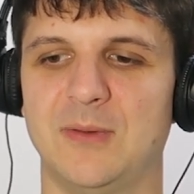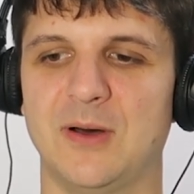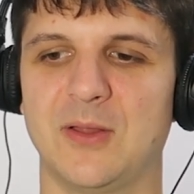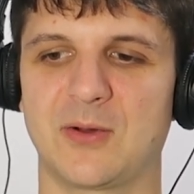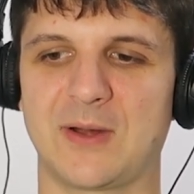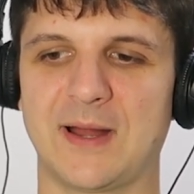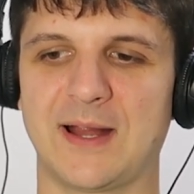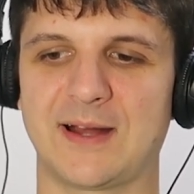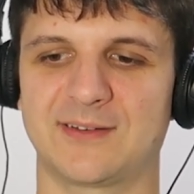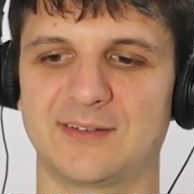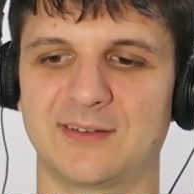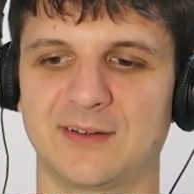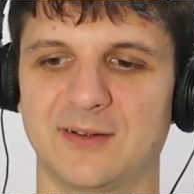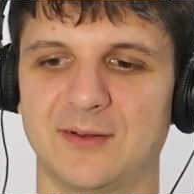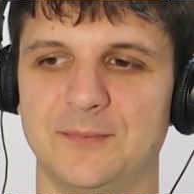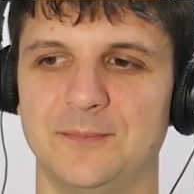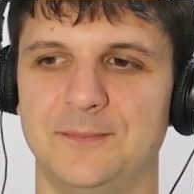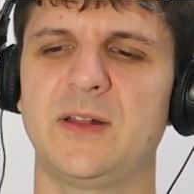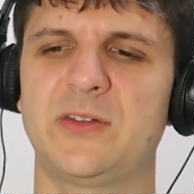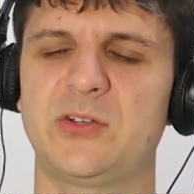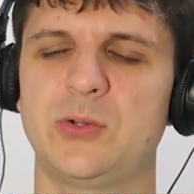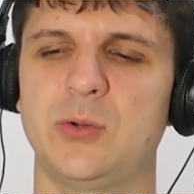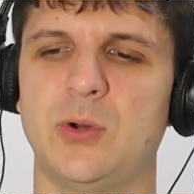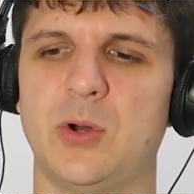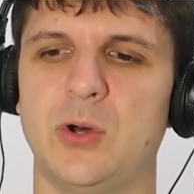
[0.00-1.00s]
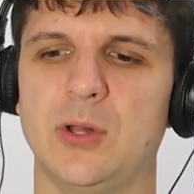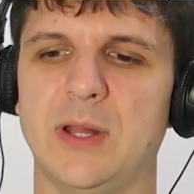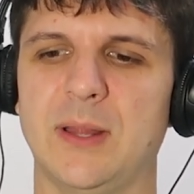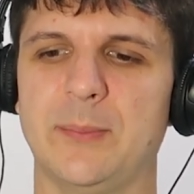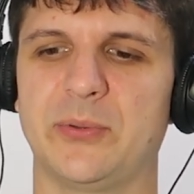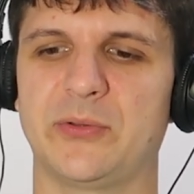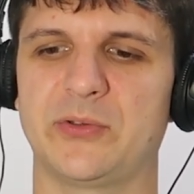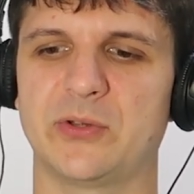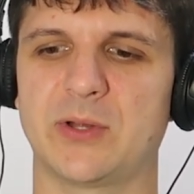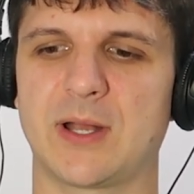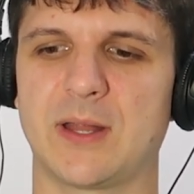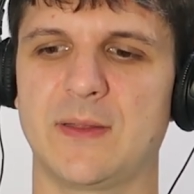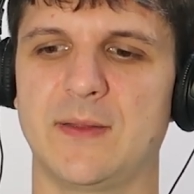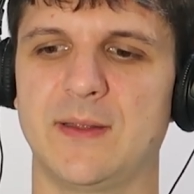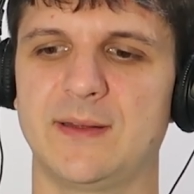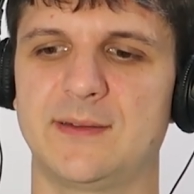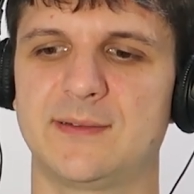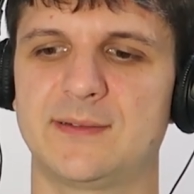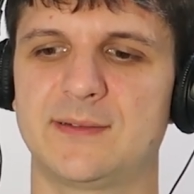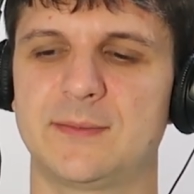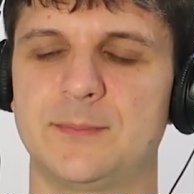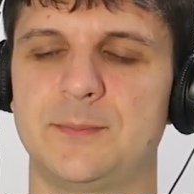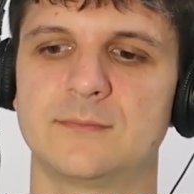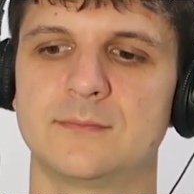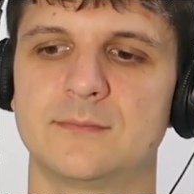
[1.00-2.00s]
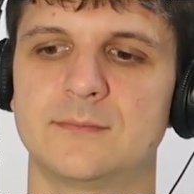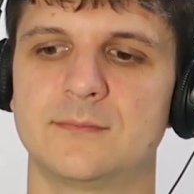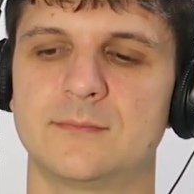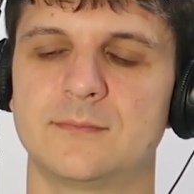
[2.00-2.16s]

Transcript: Mother Xer. Let's do a whole episode on this.